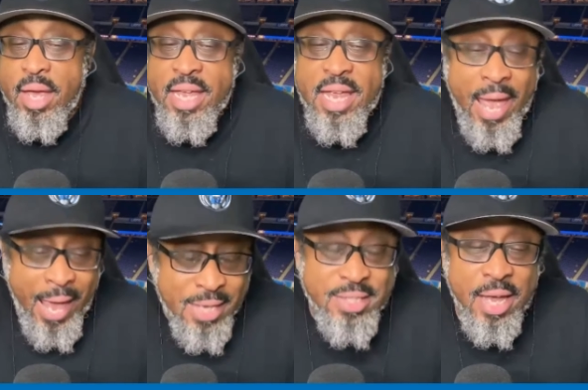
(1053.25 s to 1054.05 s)
He
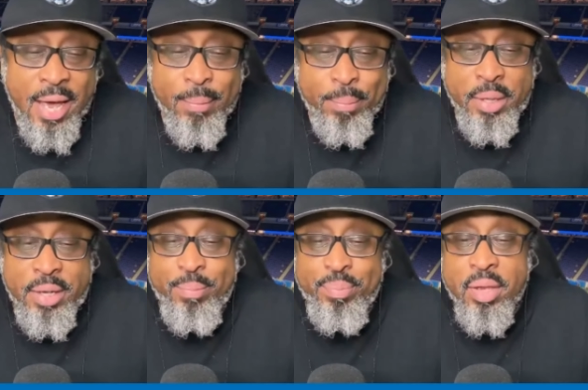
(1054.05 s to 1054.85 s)
has not,
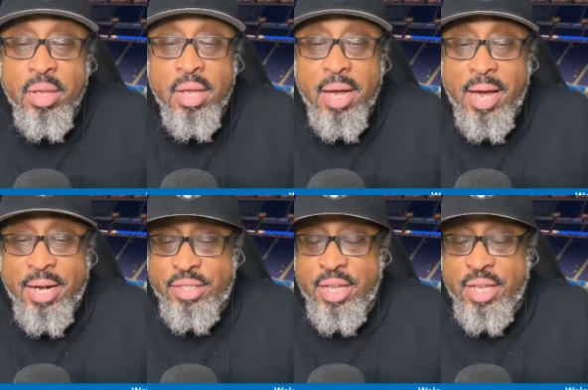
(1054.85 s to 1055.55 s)
but I just